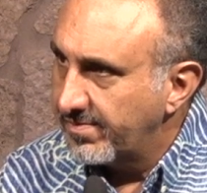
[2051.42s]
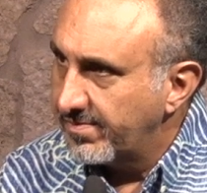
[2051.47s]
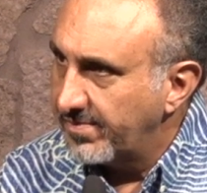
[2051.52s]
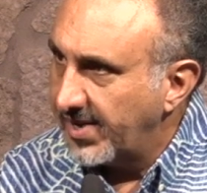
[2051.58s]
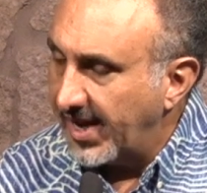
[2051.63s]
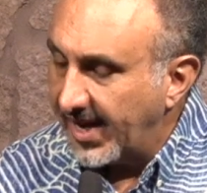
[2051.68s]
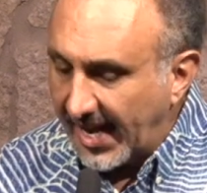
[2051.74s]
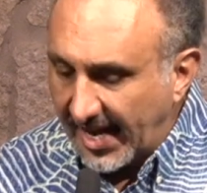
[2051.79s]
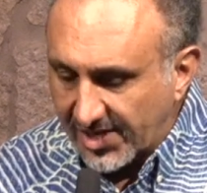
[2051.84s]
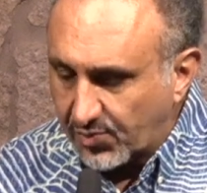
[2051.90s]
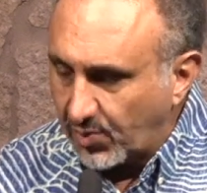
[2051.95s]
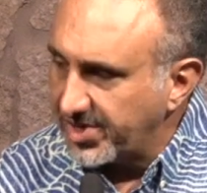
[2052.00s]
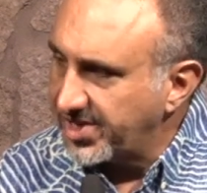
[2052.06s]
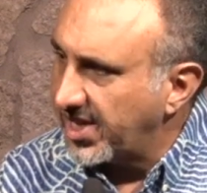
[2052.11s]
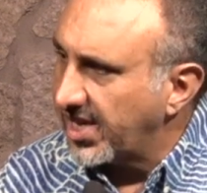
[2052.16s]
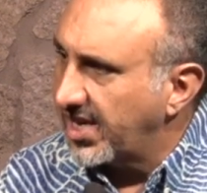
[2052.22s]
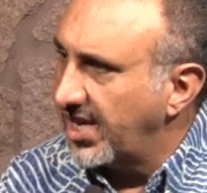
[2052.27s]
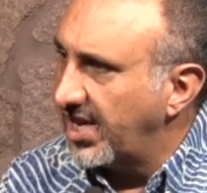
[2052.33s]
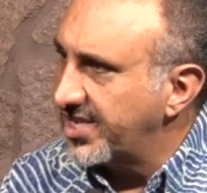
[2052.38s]
And as was
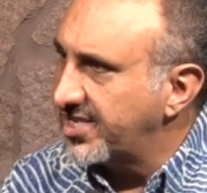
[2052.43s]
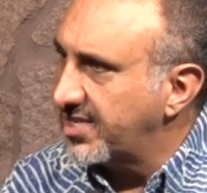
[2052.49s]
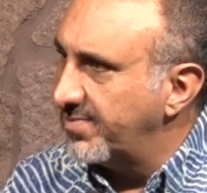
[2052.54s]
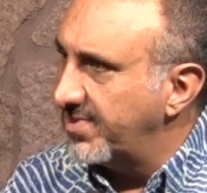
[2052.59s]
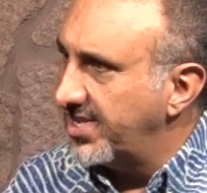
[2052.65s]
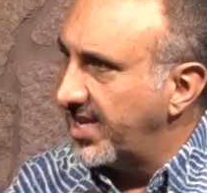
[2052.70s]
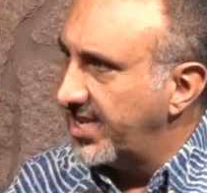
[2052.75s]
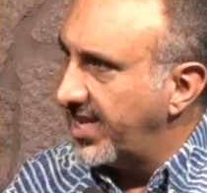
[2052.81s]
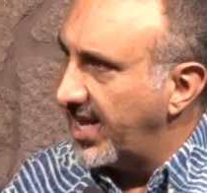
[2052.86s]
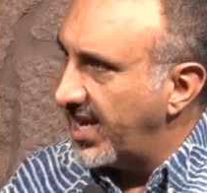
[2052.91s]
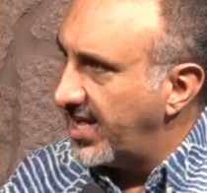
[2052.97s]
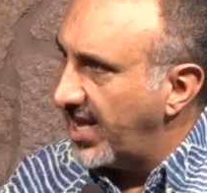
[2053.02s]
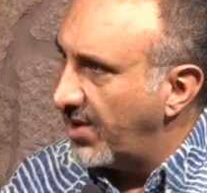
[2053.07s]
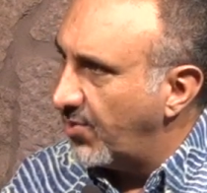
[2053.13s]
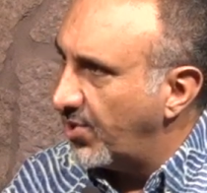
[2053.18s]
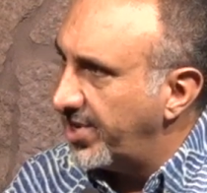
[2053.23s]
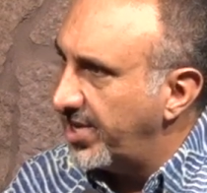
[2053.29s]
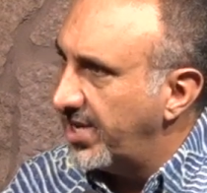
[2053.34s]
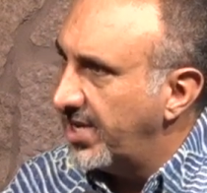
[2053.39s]
the custom in the day, they
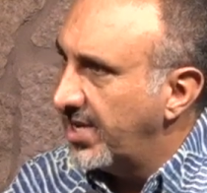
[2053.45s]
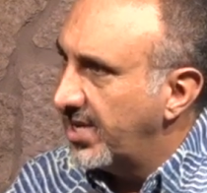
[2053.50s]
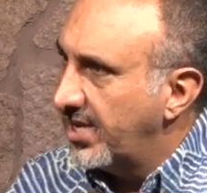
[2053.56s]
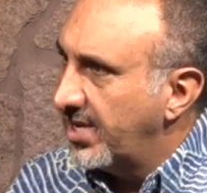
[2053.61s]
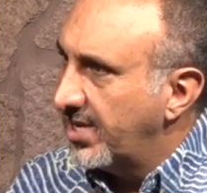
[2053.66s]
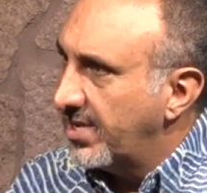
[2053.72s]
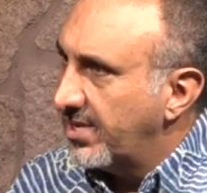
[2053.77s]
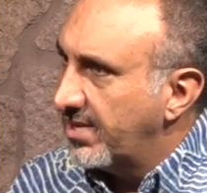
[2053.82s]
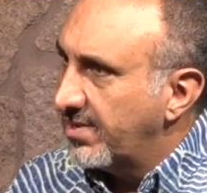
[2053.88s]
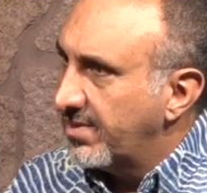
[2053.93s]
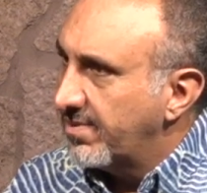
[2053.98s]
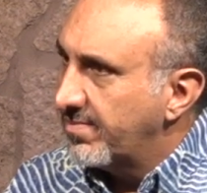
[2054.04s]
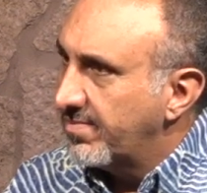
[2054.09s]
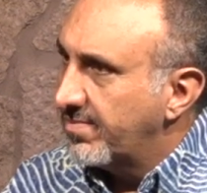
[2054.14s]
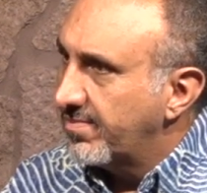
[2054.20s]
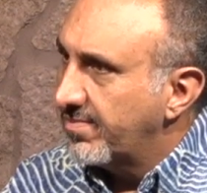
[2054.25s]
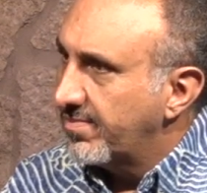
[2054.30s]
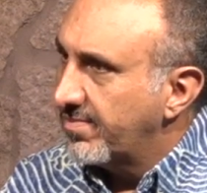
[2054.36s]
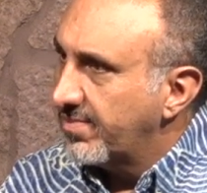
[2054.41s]
would
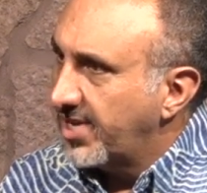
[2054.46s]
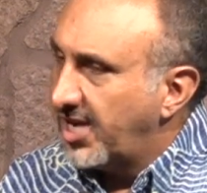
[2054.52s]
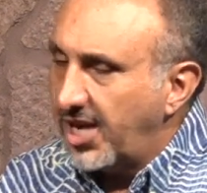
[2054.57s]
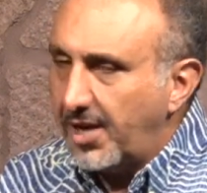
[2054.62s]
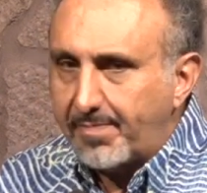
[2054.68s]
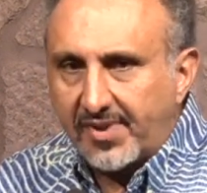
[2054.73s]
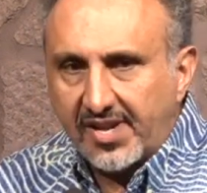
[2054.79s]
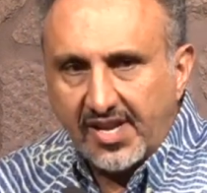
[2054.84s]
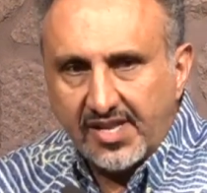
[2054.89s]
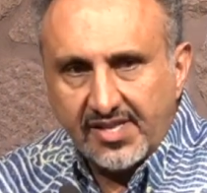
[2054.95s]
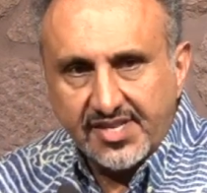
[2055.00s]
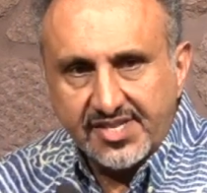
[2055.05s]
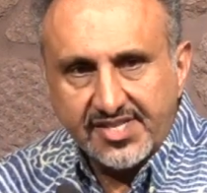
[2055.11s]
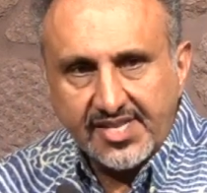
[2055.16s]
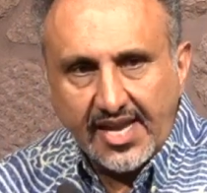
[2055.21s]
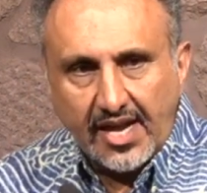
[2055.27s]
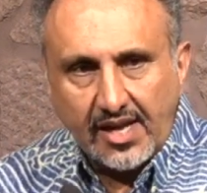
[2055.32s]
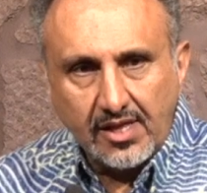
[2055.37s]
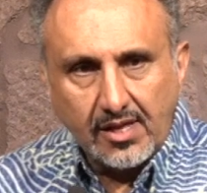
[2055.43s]
keep it in
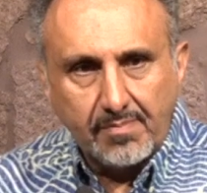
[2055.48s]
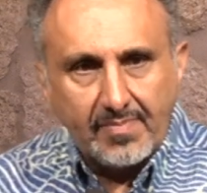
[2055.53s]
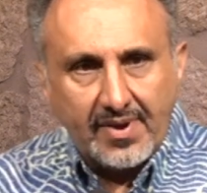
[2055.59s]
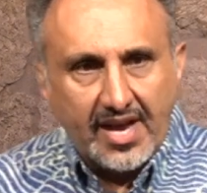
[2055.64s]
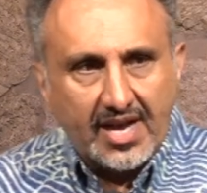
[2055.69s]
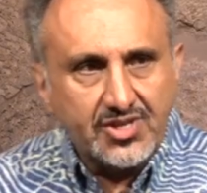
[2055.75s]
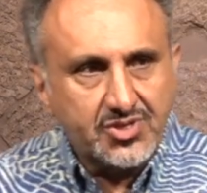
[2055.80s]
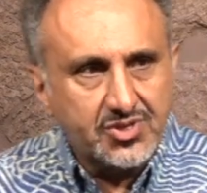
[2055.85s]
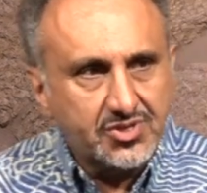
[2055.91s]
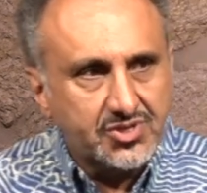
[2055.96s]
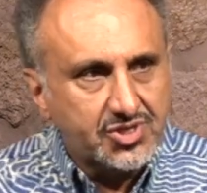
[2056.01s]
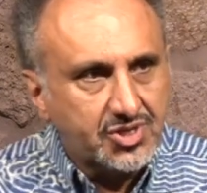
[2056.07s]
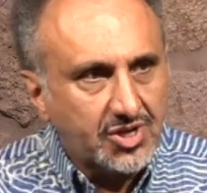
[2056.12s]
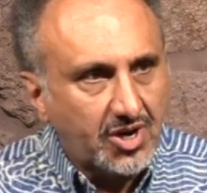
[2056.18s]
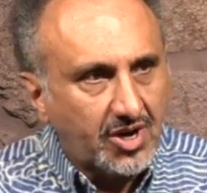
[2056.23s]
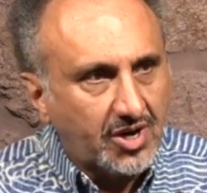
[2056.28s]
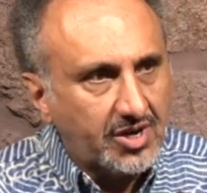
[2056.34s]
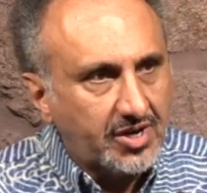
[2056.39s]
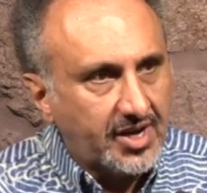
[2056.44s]
this alabaster
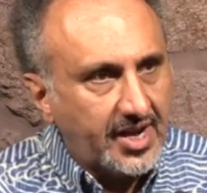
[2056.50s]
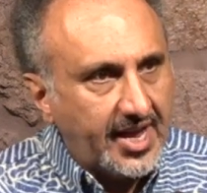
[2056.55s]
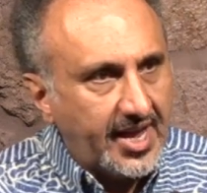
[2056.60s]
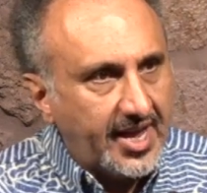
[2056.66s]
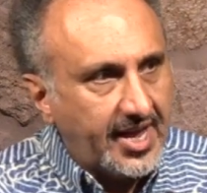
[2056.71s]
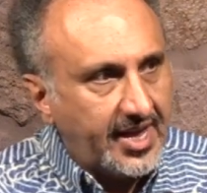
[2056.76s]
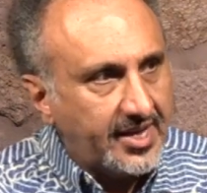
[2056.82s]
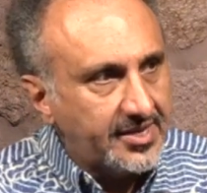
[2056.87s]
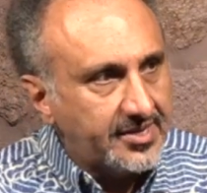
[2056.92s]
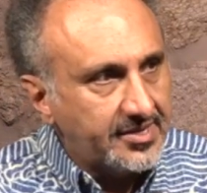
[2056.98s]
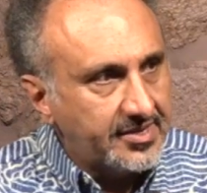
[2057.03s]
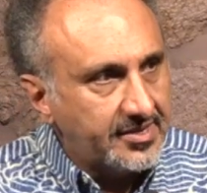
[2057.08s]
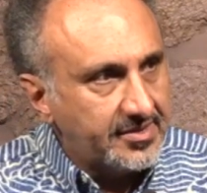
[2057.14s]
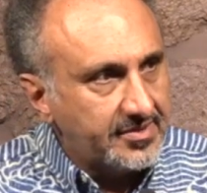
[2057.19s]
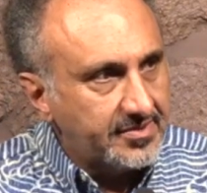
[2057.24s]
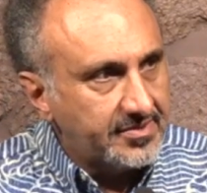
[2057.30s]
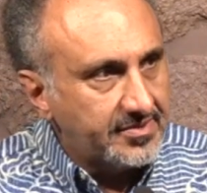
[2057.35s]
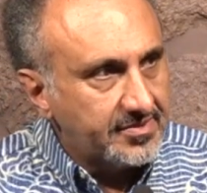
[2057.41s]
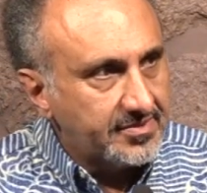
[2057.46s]
jar, and
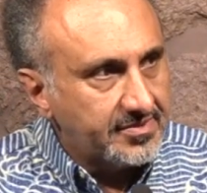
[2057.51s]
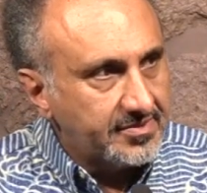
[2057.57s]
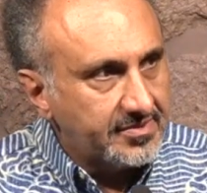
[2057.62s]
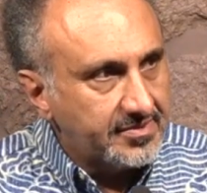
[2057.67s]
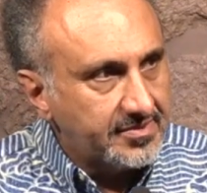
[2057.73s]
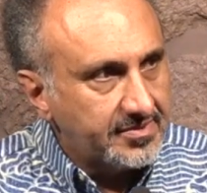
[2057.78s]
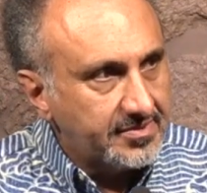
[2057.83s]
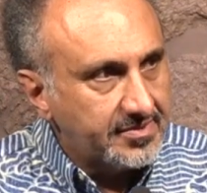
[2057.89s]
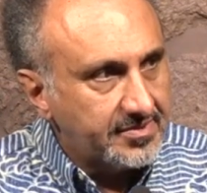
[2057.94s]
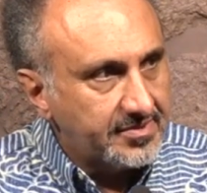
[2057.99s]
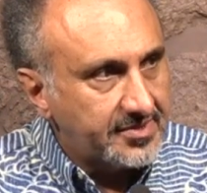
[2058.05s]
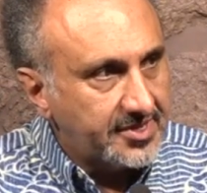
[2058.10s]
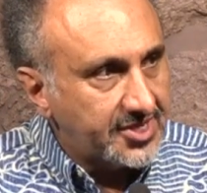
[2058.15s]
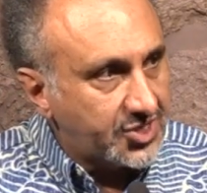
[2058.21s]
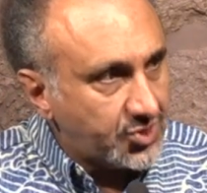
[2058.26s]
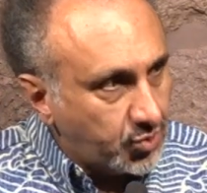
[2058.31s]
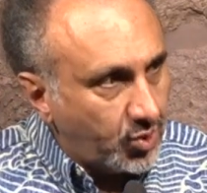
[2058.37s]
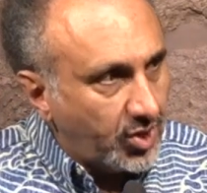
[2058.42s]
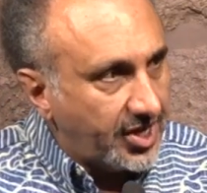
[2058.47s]

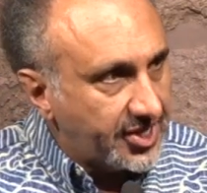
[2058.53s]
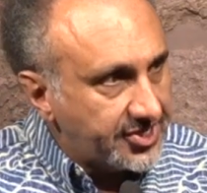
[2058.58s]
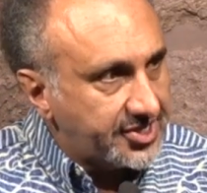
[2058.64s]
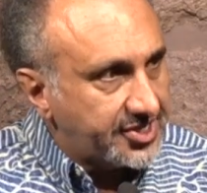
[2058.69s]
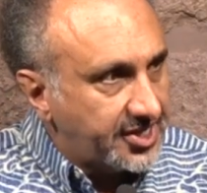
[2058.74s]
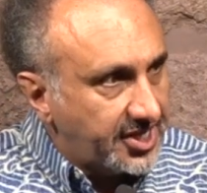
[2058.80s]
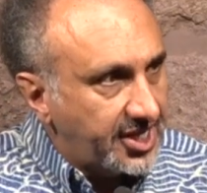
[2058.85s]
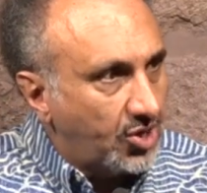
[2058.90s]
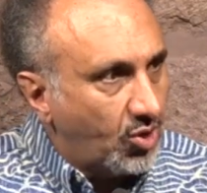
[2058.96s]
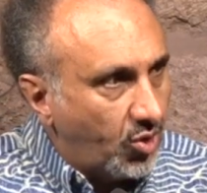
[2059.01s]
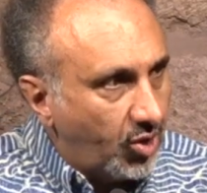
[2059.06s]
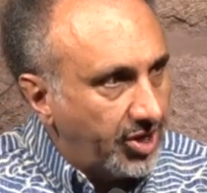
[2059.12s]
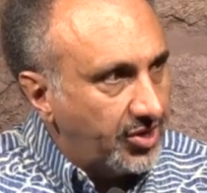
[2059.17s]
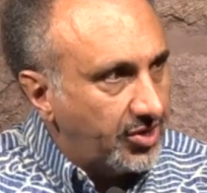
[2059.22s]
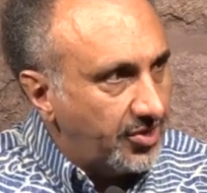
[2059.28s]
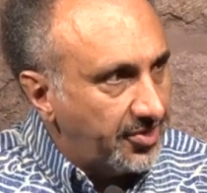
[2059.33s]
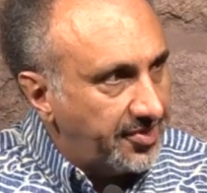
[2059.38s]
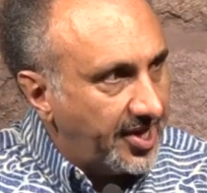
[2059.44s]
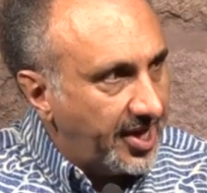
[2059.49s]
this was the
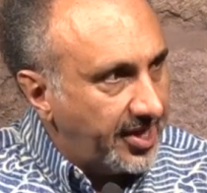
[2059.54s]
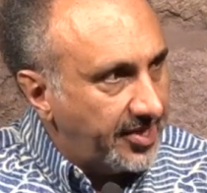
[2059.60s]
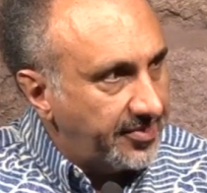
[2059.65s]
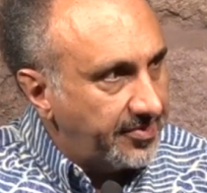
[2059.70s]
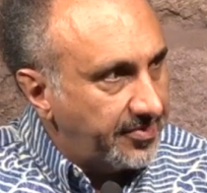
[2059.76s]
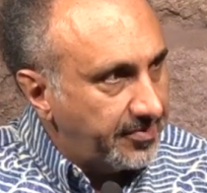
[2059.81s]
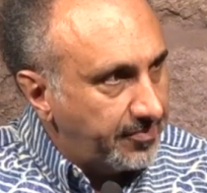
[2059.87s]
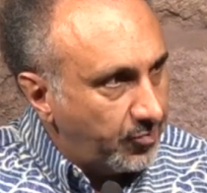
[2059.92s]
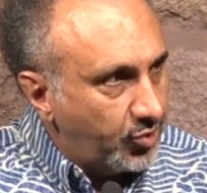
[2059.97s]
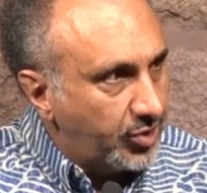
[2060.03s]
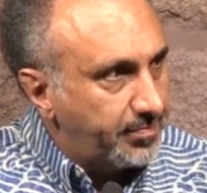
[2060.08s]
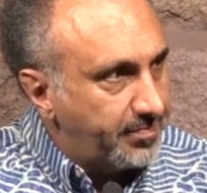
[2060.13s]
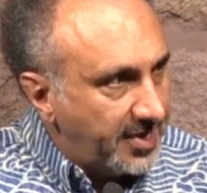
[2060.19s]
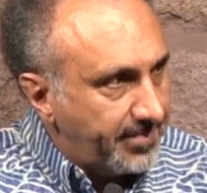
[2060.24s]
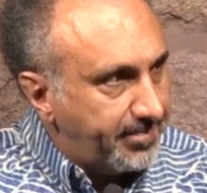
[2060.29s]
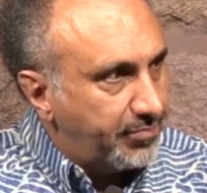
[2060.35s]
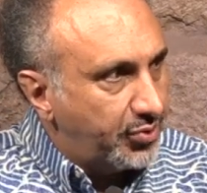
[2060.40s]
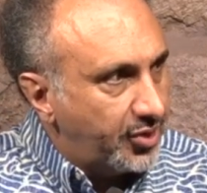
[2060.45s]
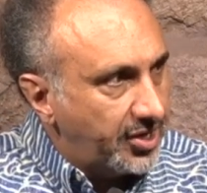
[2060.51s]
oil that would
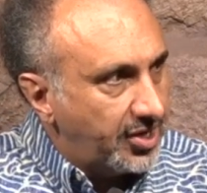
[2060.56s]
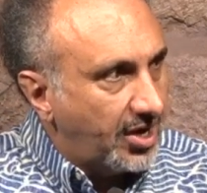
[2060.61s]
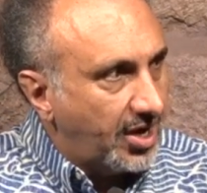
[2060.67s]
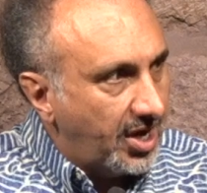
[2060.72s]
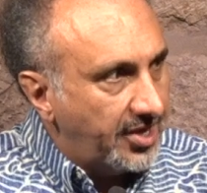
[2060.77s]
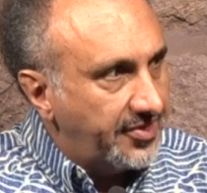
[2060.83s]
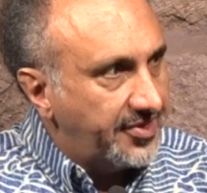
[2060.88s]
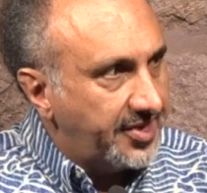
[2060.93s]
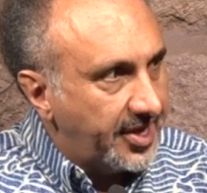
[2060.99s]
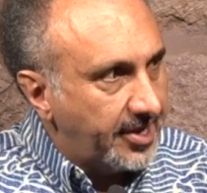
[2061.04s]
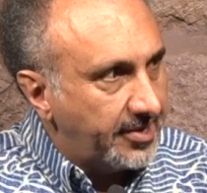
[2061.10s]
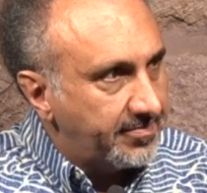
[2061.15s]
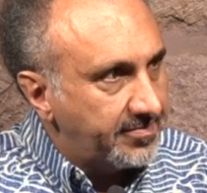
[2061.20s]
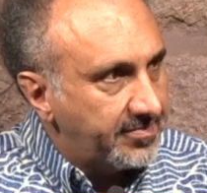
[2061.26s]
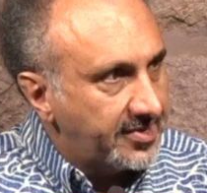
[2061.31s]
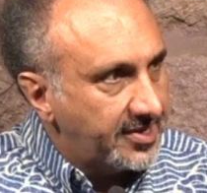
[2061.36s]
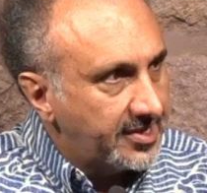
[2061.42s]
be put on them